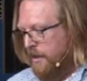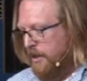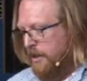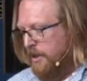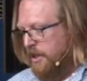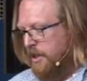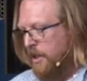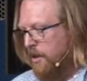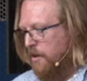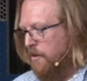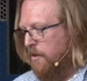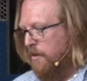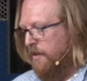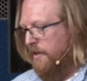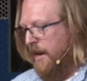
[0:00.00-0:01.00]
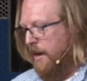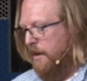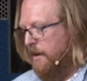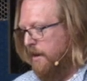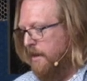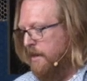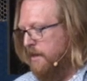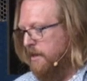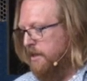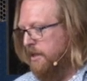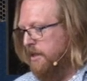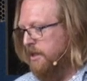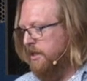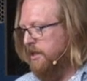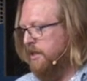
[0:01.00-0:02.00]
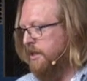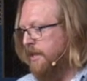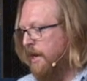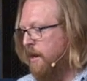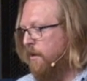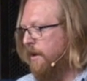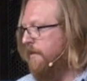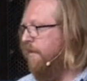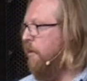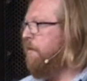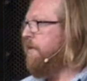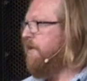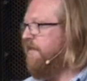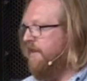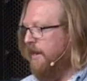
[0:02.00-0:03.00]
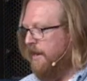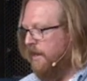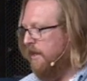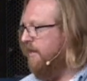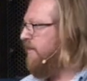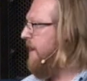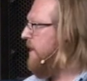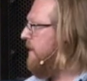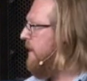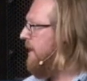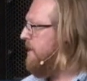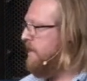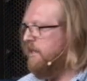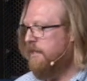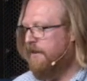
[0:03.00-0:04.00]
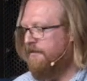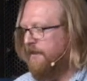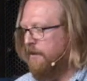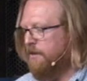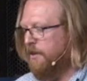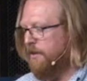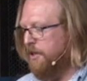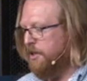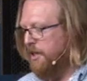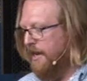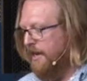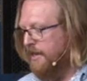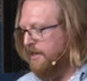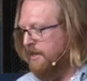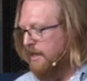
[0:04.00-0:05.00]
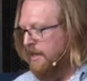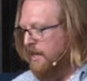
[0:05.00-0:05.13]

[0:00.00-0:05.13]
So that is, now I've opened the file, I've analyzed it, I found all the tracks.